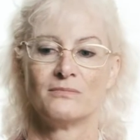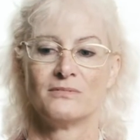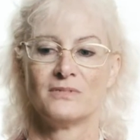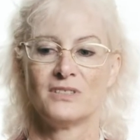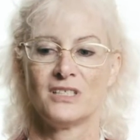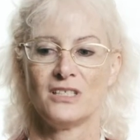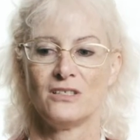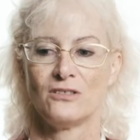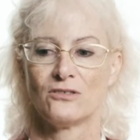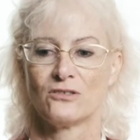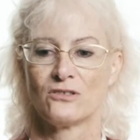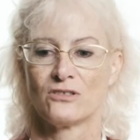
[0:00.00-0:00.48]

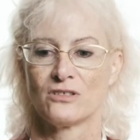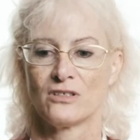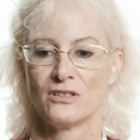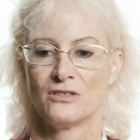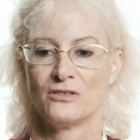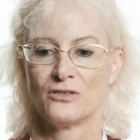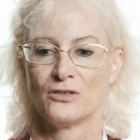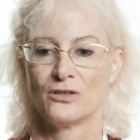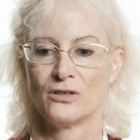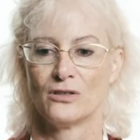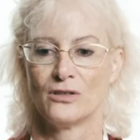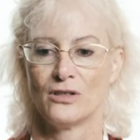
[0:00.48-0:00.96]
Teachers
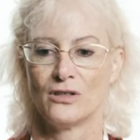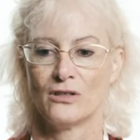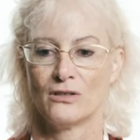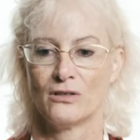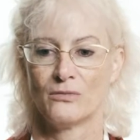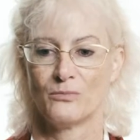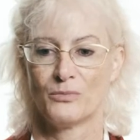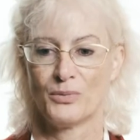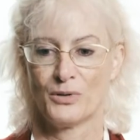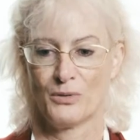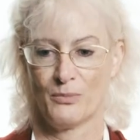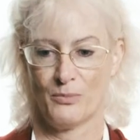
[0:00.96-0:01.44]
are
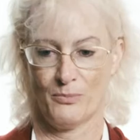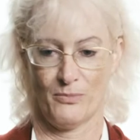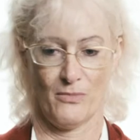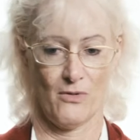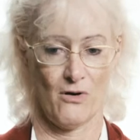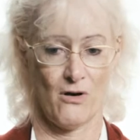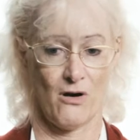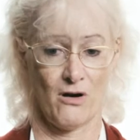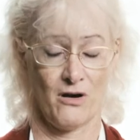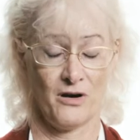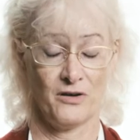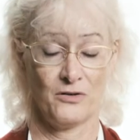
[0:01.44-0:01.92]

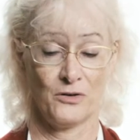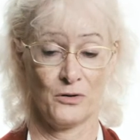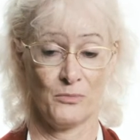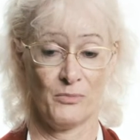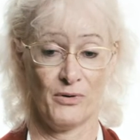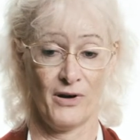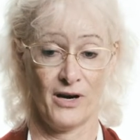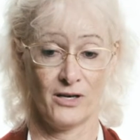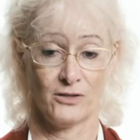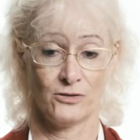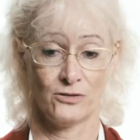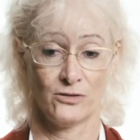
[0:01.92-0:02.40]
under
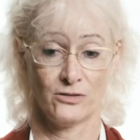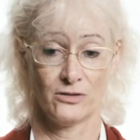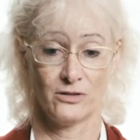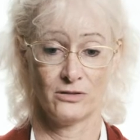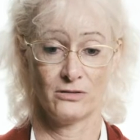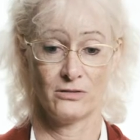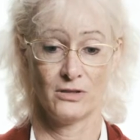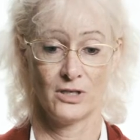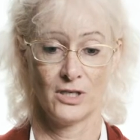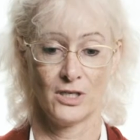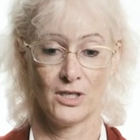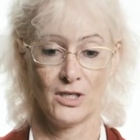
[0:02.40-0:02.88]

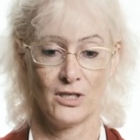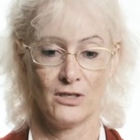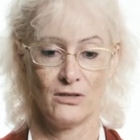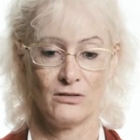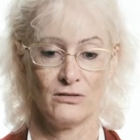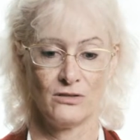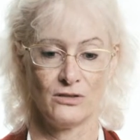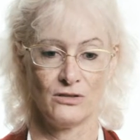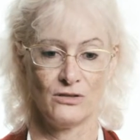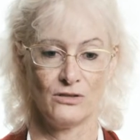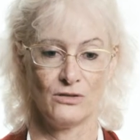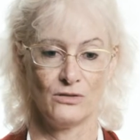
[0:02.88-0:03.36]
pressure
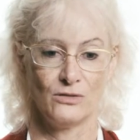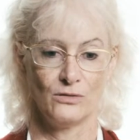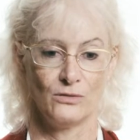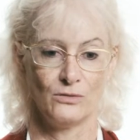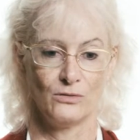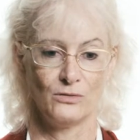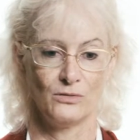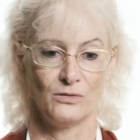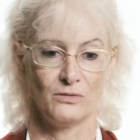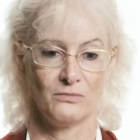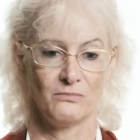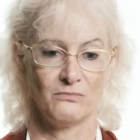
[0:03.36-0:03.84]

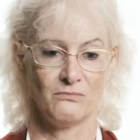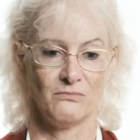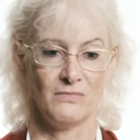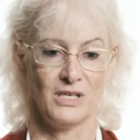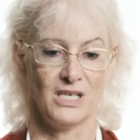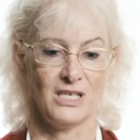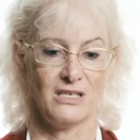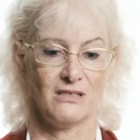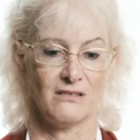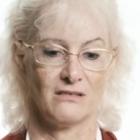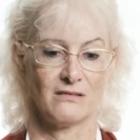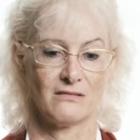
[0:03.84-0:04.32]
to
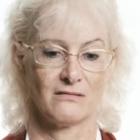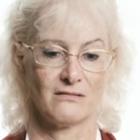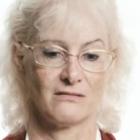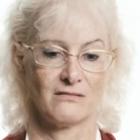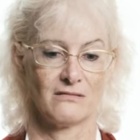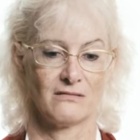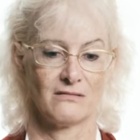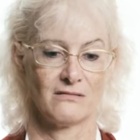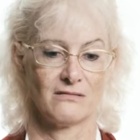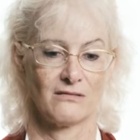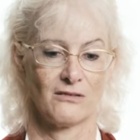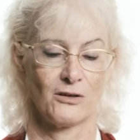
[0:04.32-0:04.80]
meet
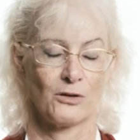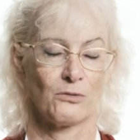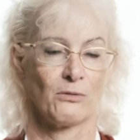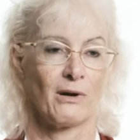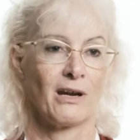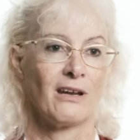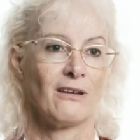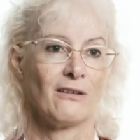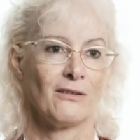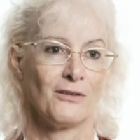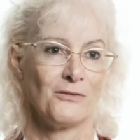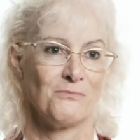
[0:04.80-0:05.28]

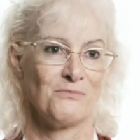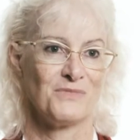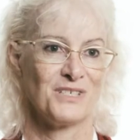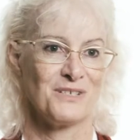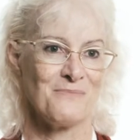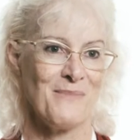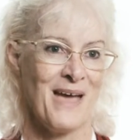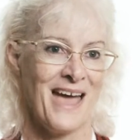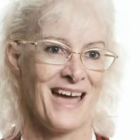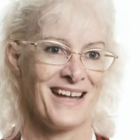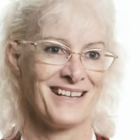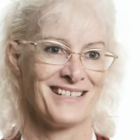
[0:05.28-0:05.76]
curriculum
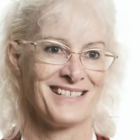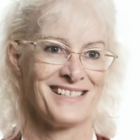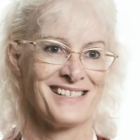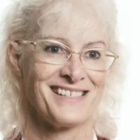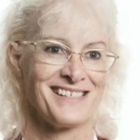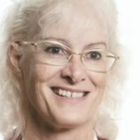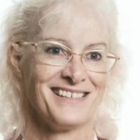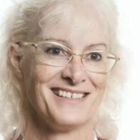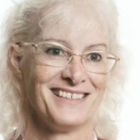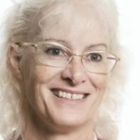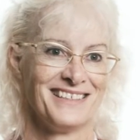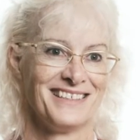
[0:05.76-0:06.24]

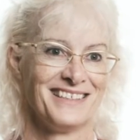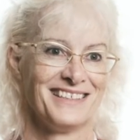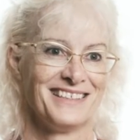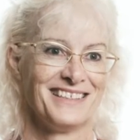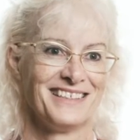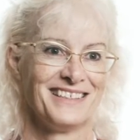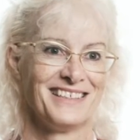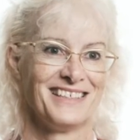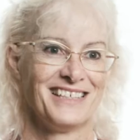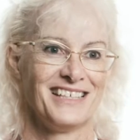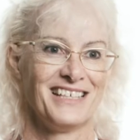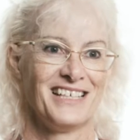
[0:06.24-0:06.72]
demands,
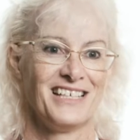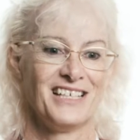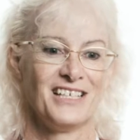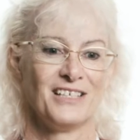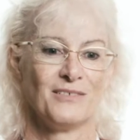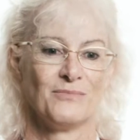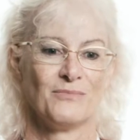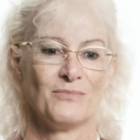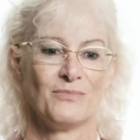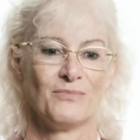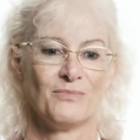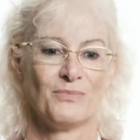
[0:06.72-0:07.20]

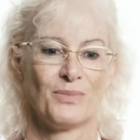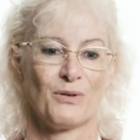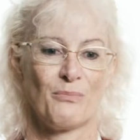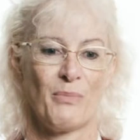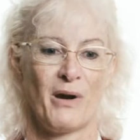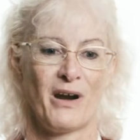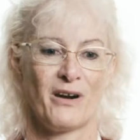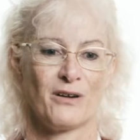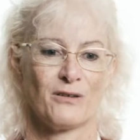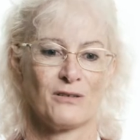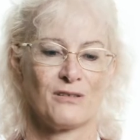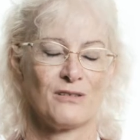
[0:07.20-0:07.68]

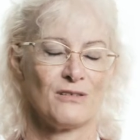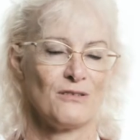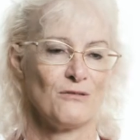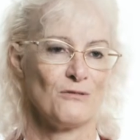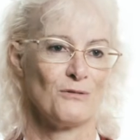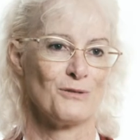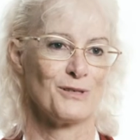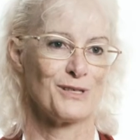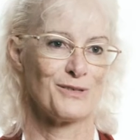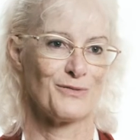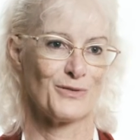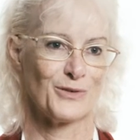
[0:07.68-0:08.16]
prepare
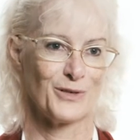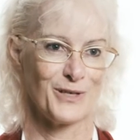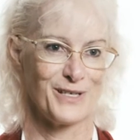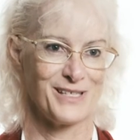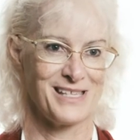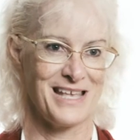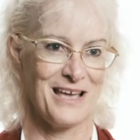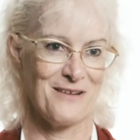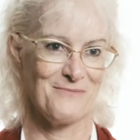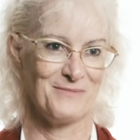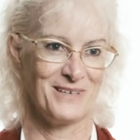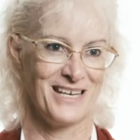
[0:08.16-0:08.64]
students for
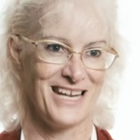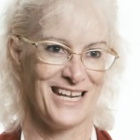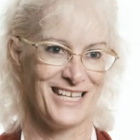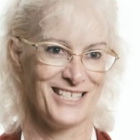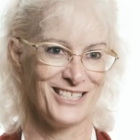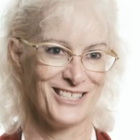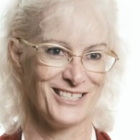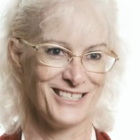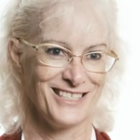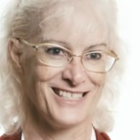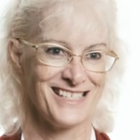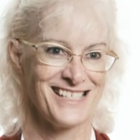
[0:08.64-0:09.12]

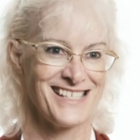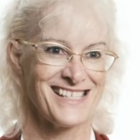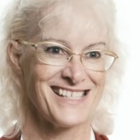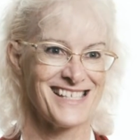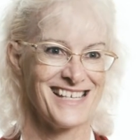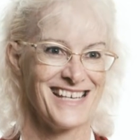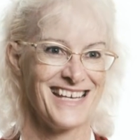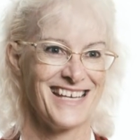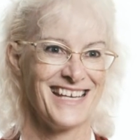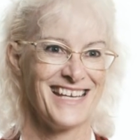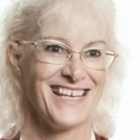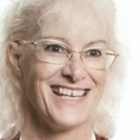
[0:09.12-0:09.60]
examinations
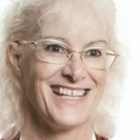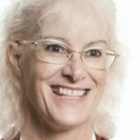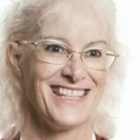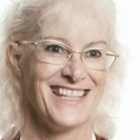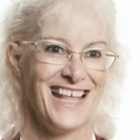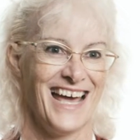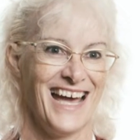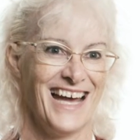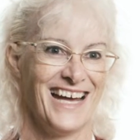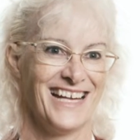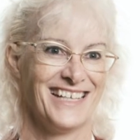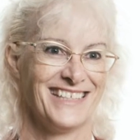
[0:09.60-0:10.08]

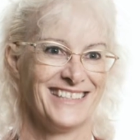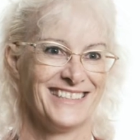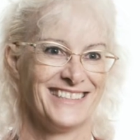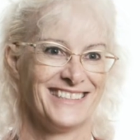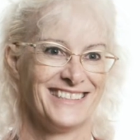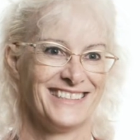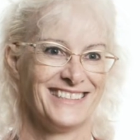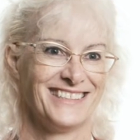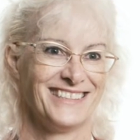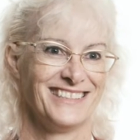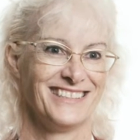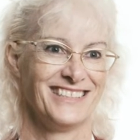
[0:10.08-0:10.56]

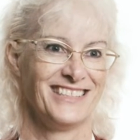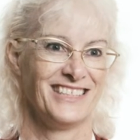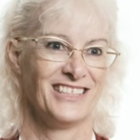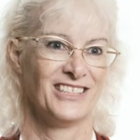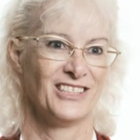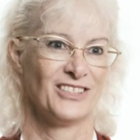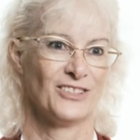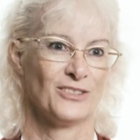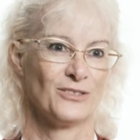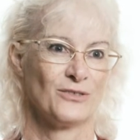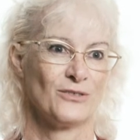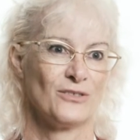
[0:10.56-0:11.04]
that, you
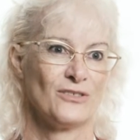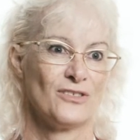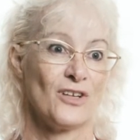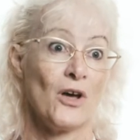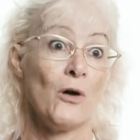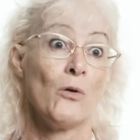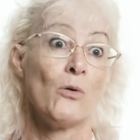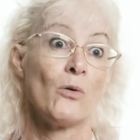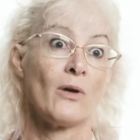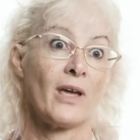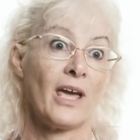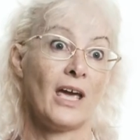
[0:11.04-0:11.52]
know,
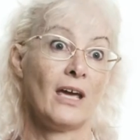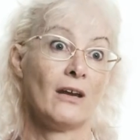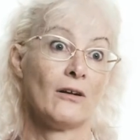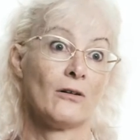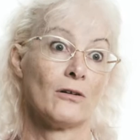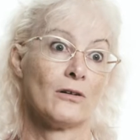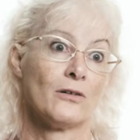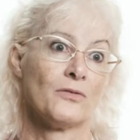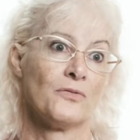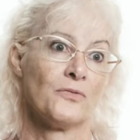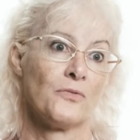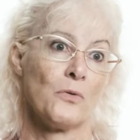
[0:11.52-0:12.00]
don't
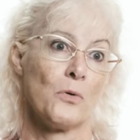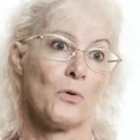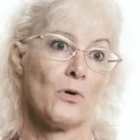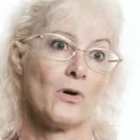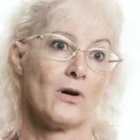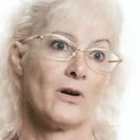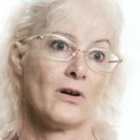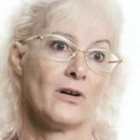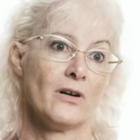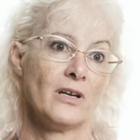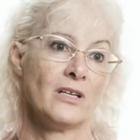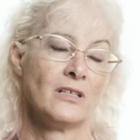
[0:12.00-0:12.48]
cater
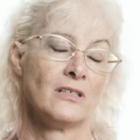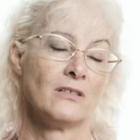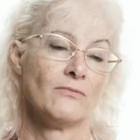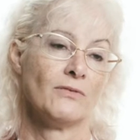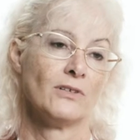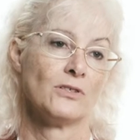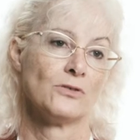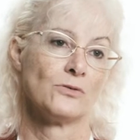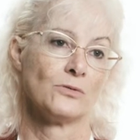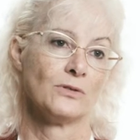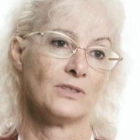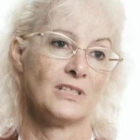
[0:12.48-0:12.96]
for
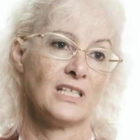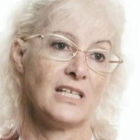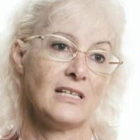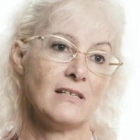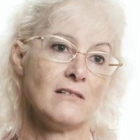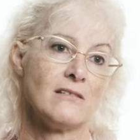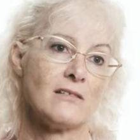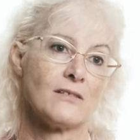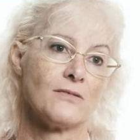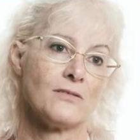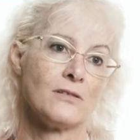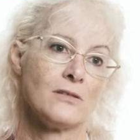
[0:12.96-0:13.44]
individual
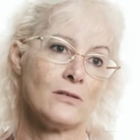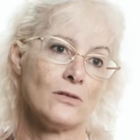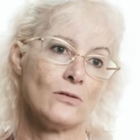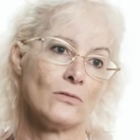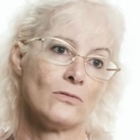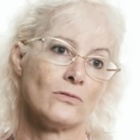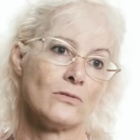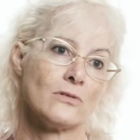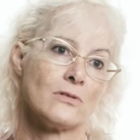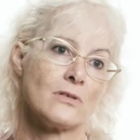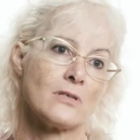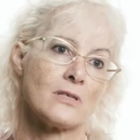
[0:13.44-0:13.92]
needs of
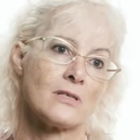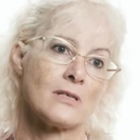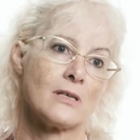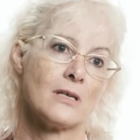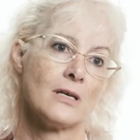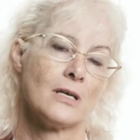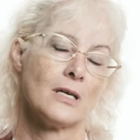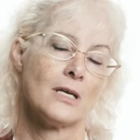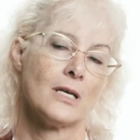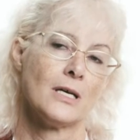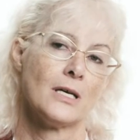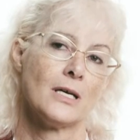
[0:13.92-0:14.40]
students.
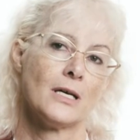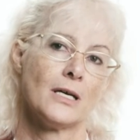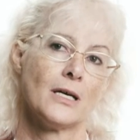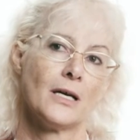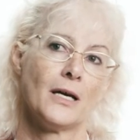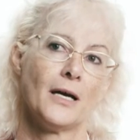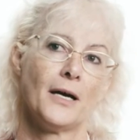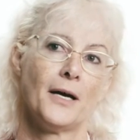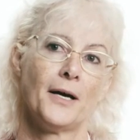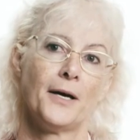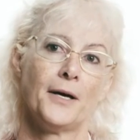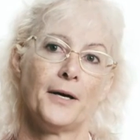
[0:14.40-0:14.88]

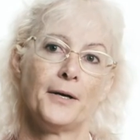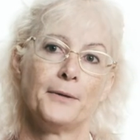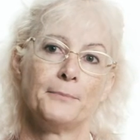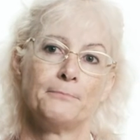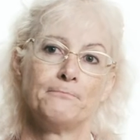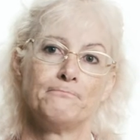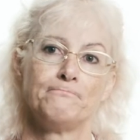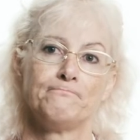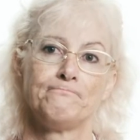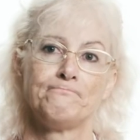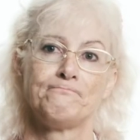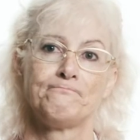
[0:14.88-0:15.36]

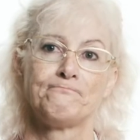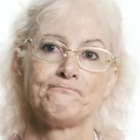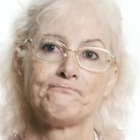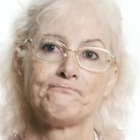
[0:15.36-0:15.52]
And